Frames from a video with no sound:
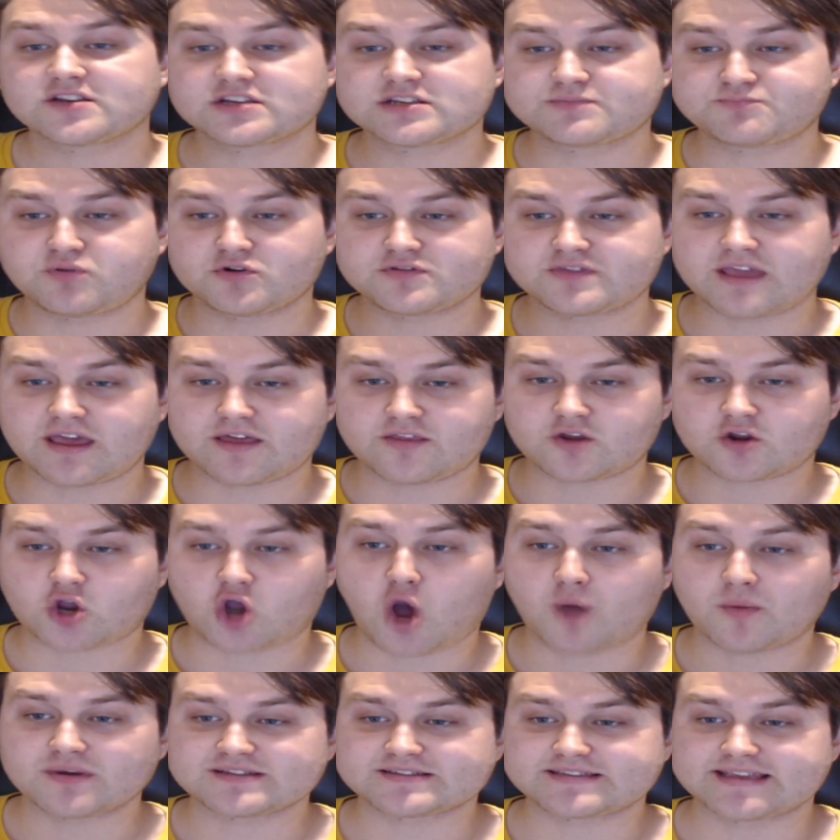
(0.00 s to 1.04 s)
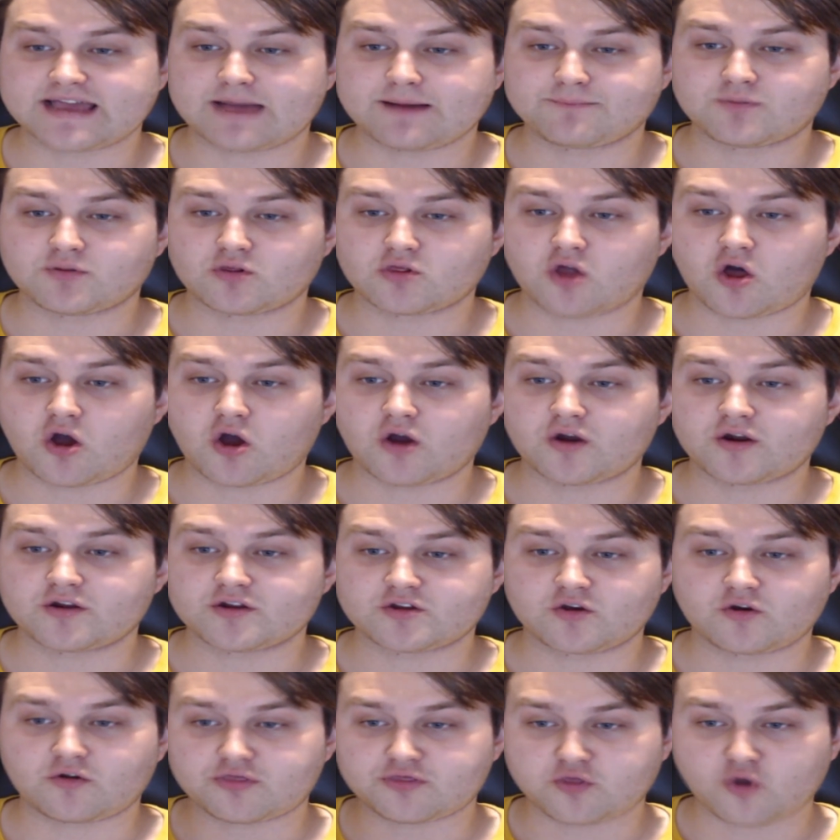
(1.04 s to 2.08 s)
Just put that in the comments down below,
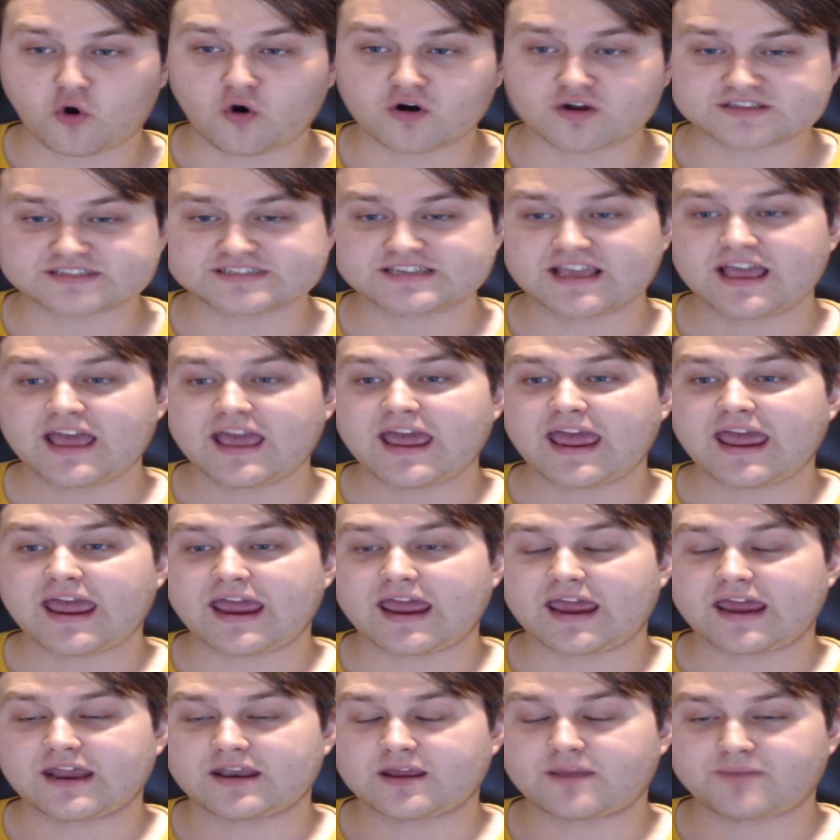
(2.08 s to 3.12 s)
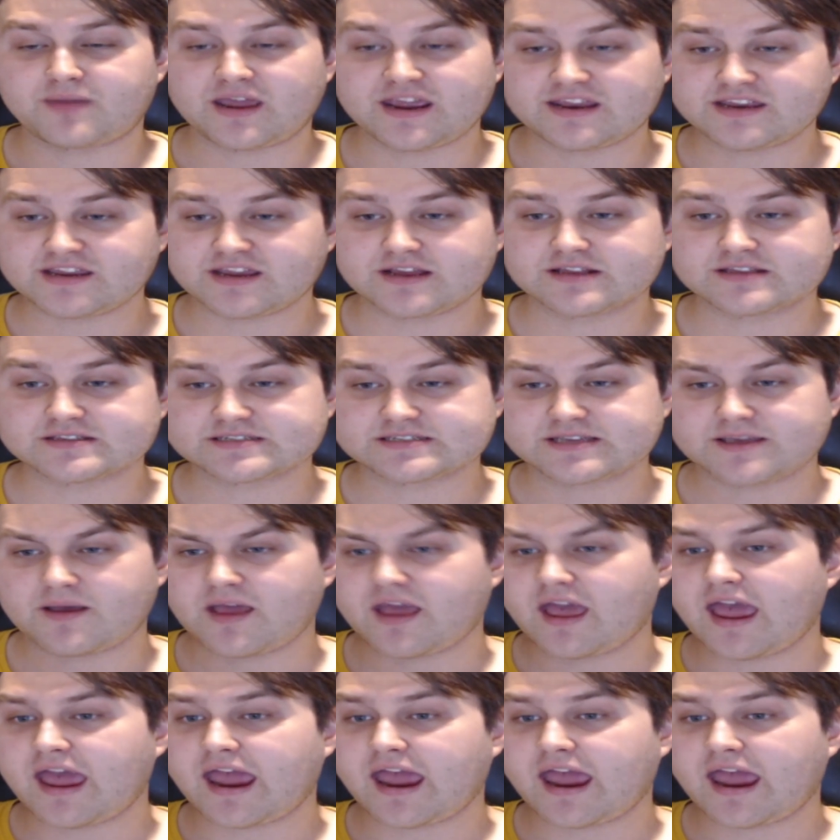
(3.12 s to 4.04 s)
your thoughts and opinions.